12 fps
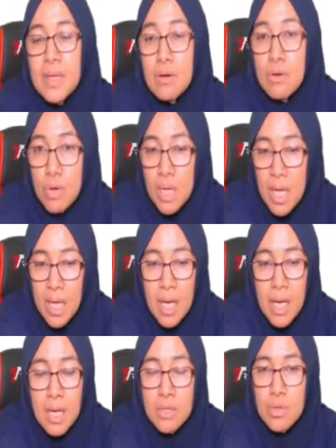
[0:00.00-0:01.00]
Okay,
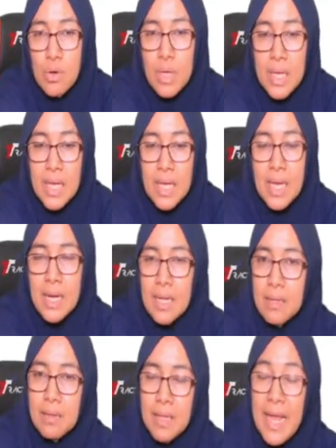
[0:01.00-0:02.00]
so in
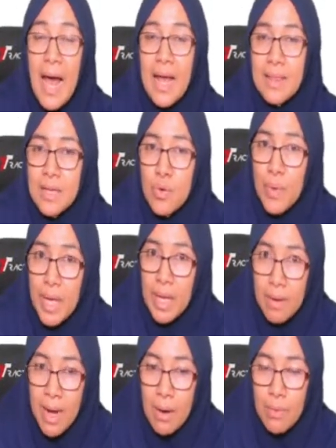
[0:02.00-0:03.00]
the other way
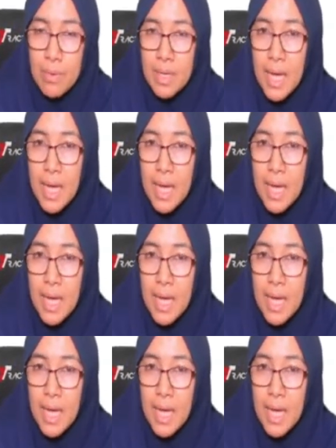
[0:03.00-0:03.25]
round,